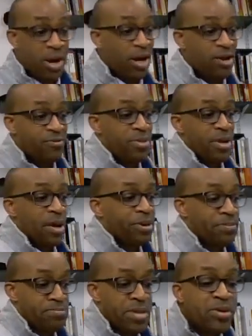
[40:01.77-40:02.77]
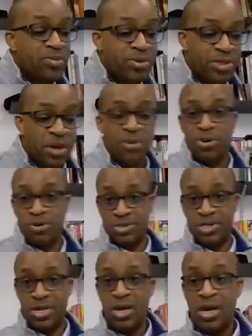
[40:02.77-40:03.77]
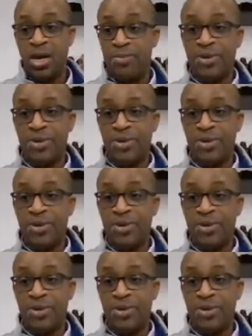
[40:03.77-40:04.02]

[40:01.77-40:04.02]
You may not even be able to meet with them in person